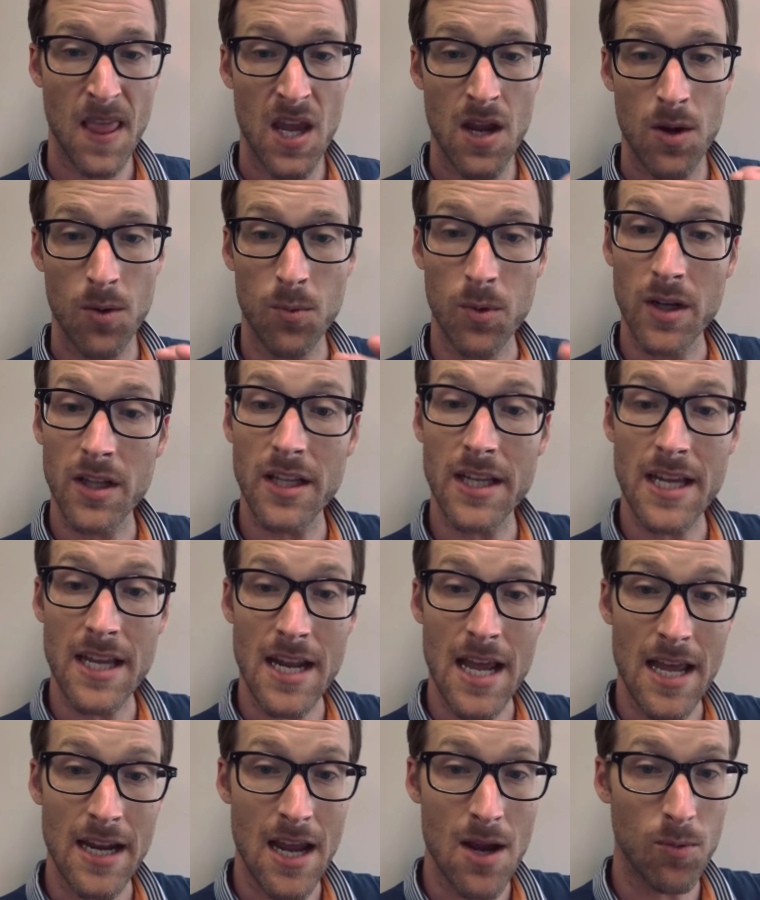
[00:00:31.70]
really,
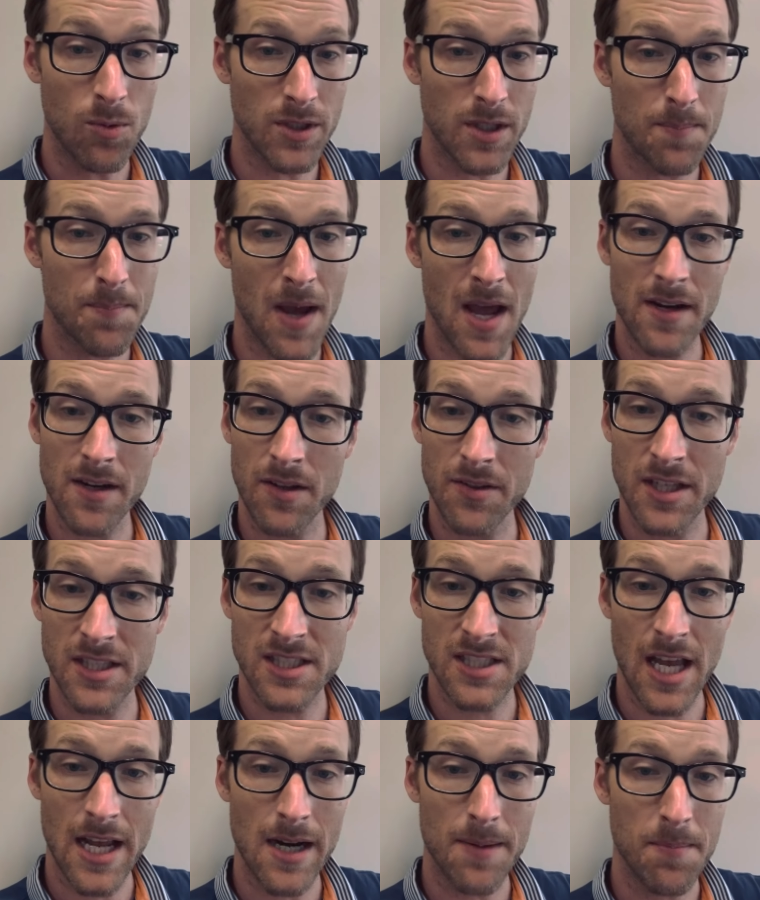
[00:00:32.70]
and it will depend on the
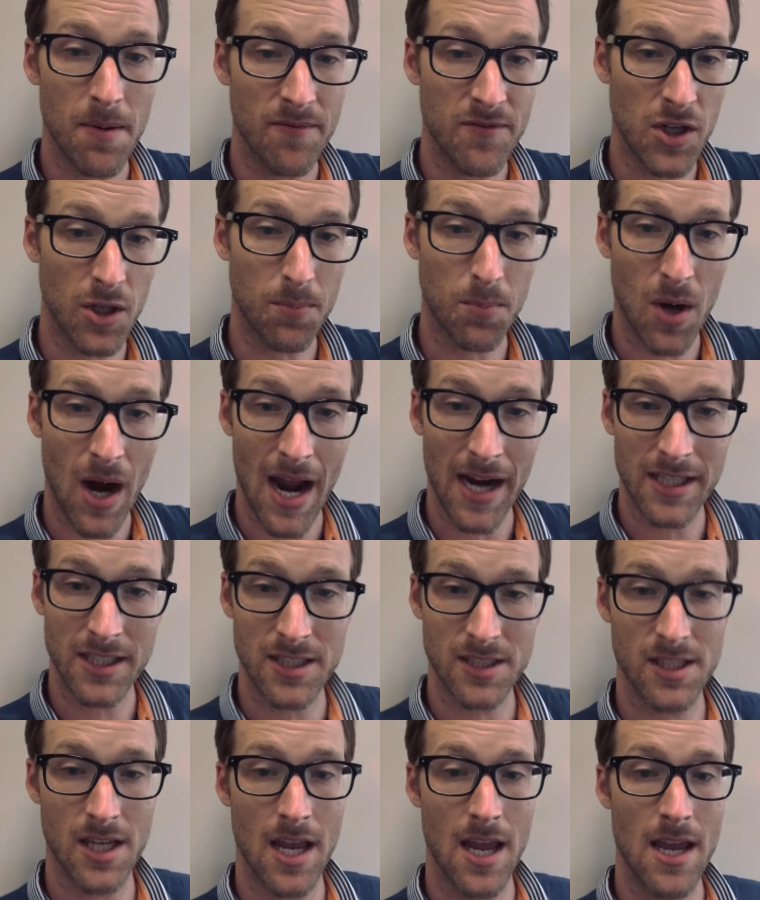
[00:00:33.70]
setup of your
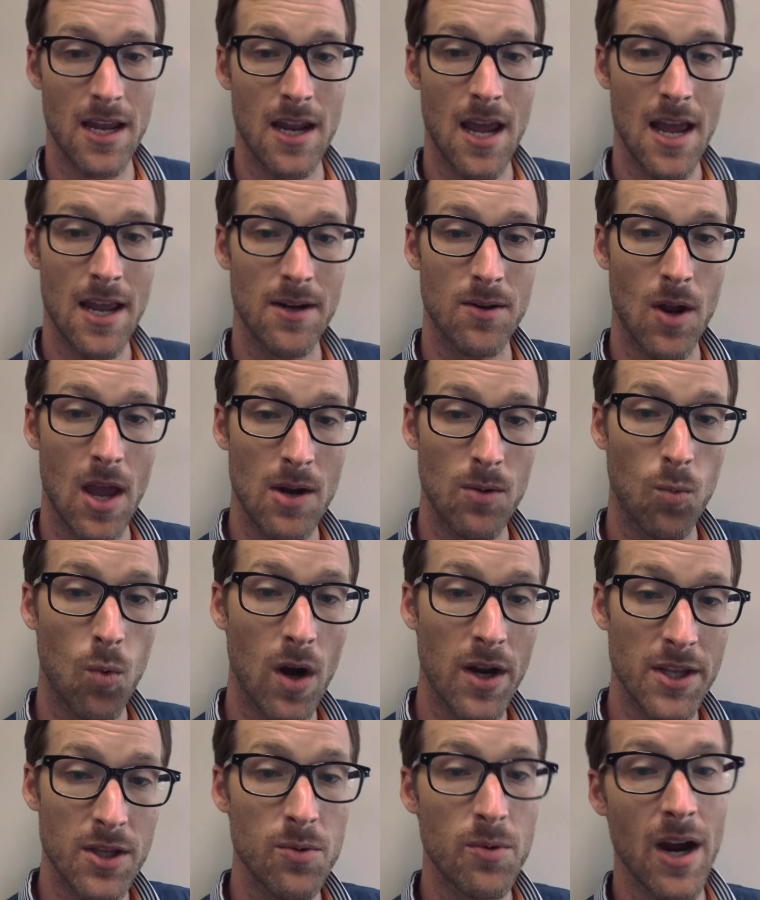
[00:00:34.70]
practice and
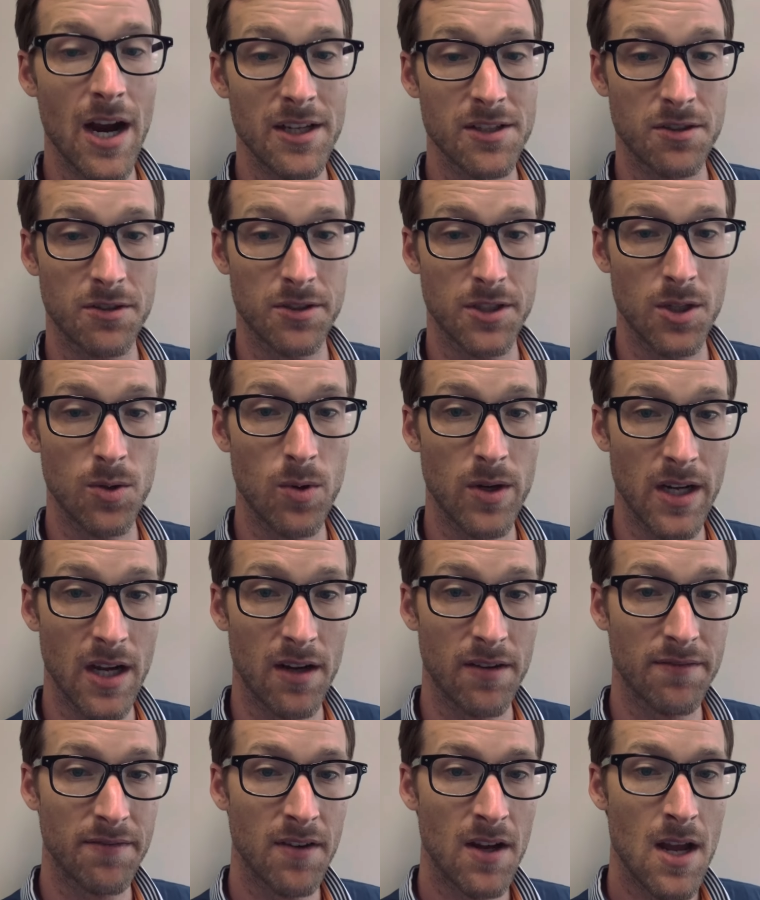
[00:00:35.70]
what you guys are doing,
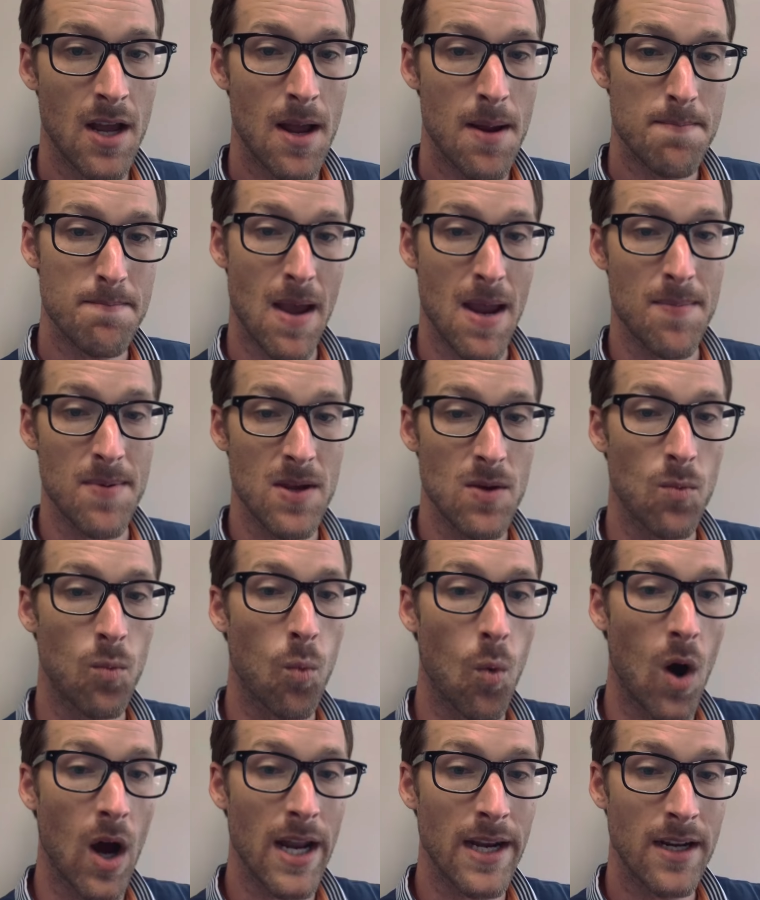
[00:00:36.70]
of maybe
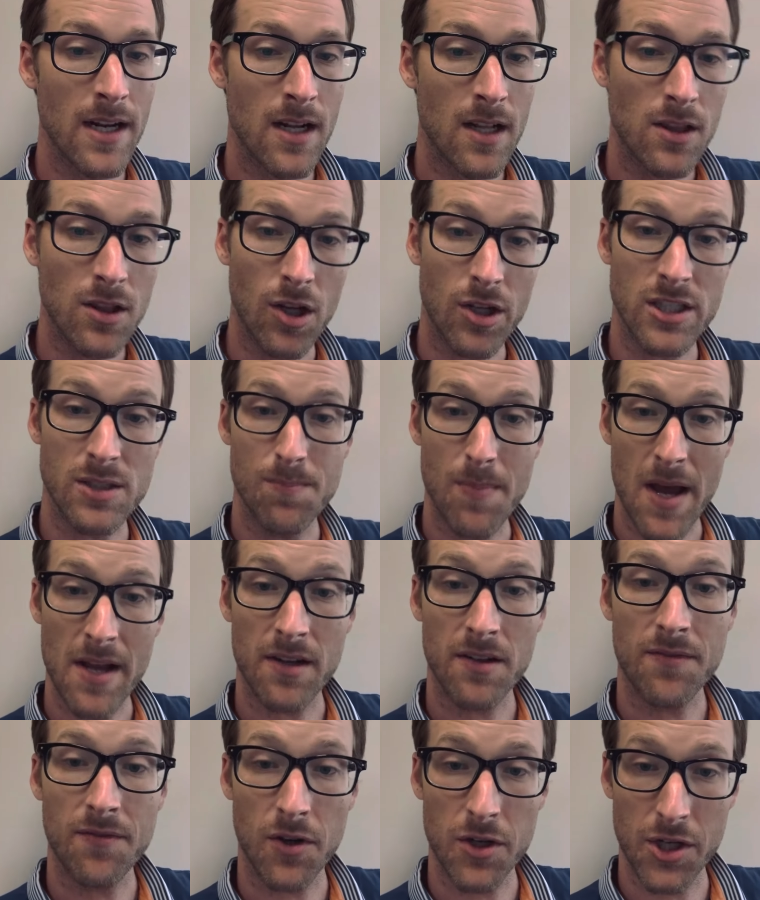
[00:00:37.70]
what looks better
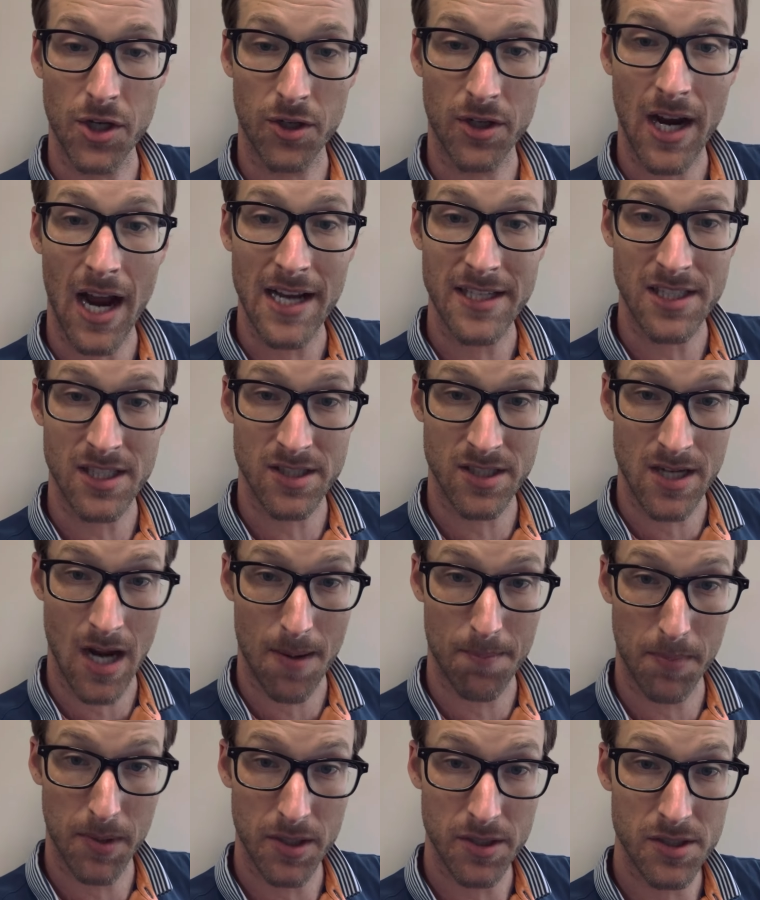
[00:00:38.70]
for your guys'
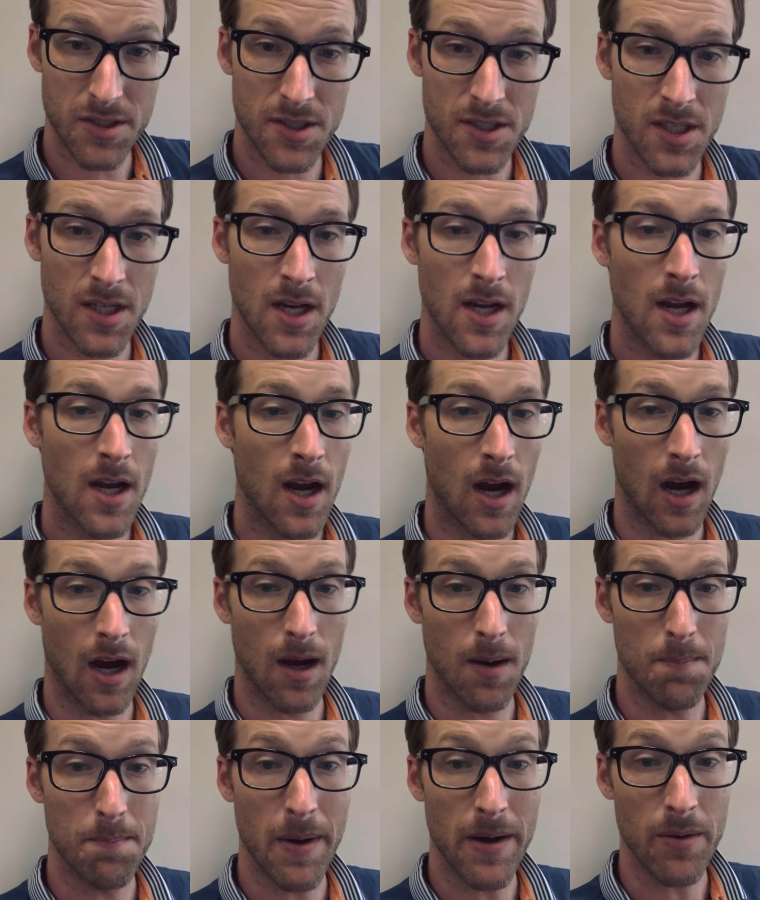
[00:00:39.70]
numbers.
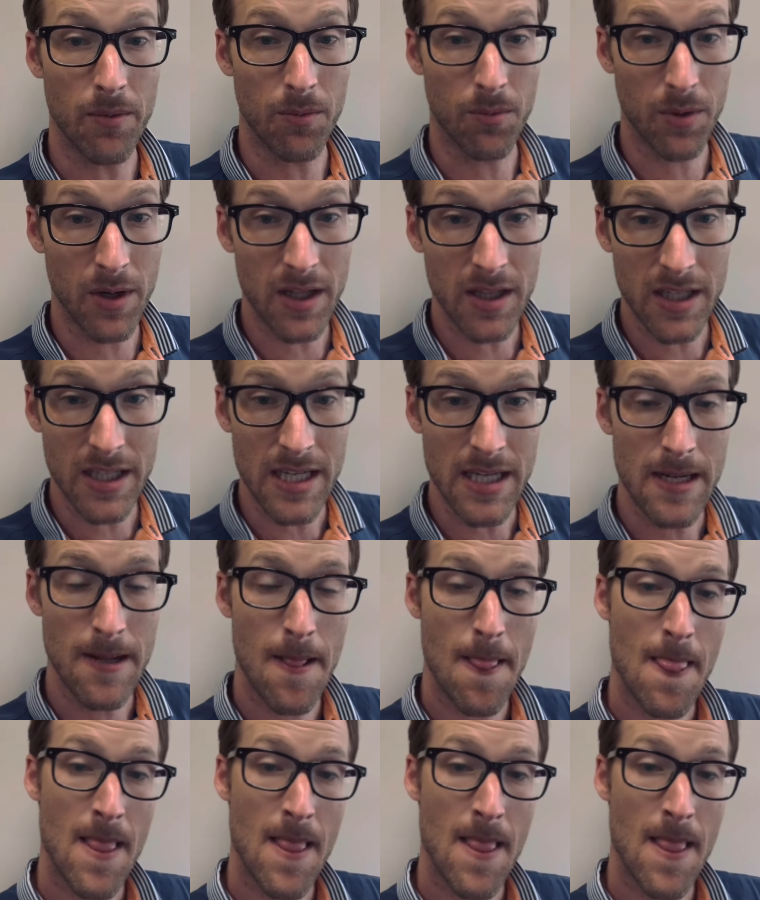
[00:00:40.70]
But really,